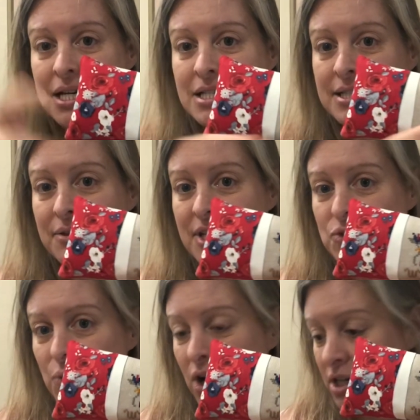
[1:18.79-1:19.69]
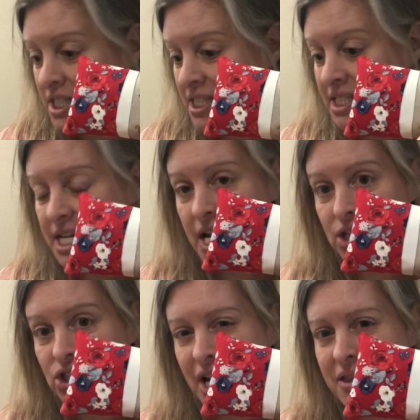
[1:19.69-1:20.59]
So these were already
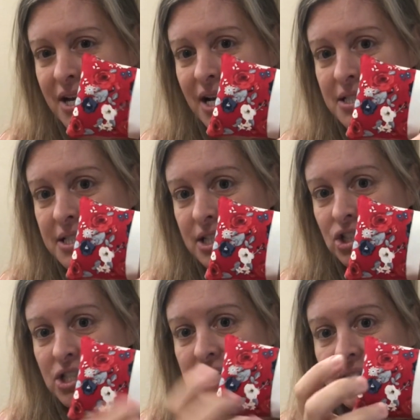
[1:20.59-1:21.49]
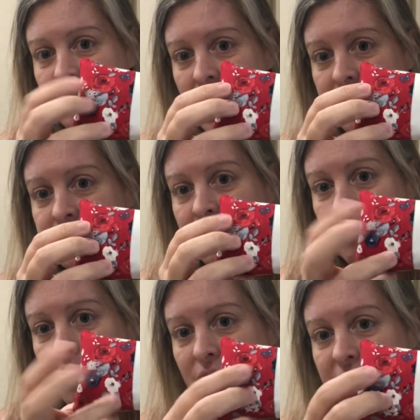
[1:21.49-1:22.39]
stitched. I think I stitched these last
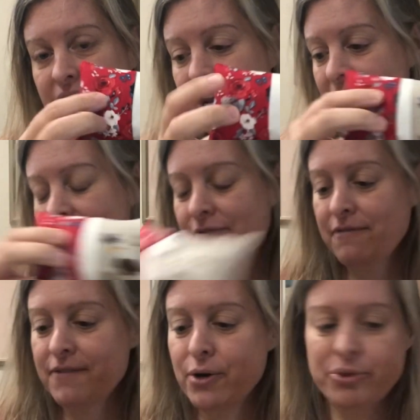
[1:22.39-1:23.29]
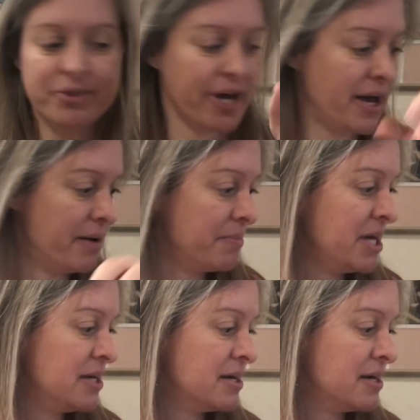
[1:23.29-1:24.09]
summer and then I FFO'd them.